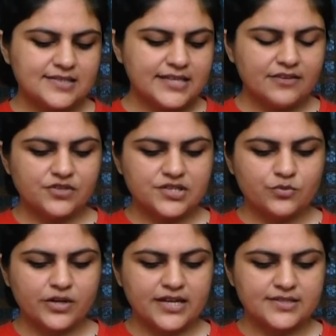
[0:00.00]
save this
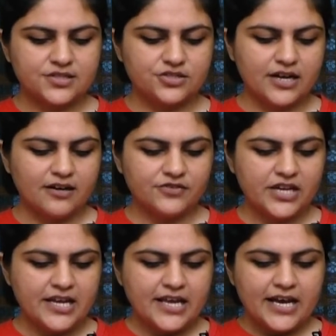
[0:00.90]
one as a draft.
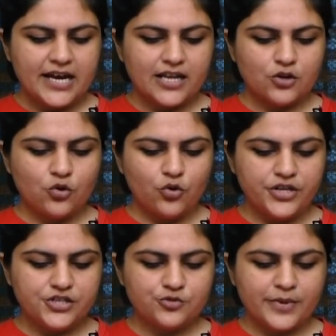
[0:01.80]
I'll go
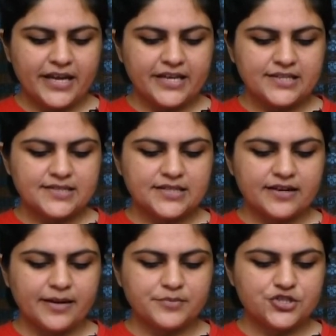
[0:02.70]
into my
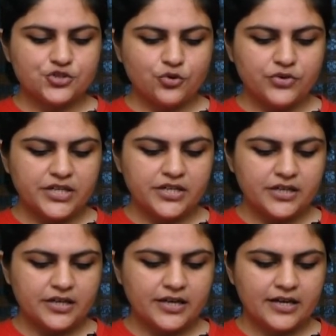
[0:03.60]
Instagram story,
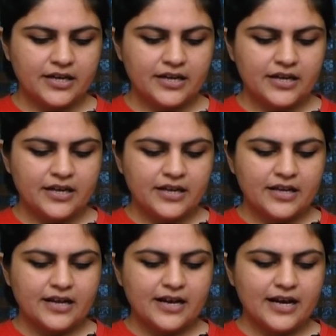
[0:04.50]

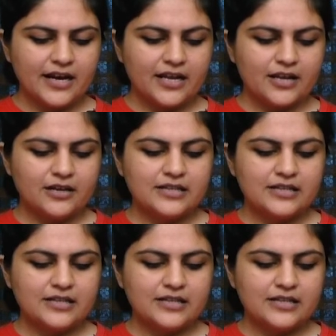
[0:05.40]
I'll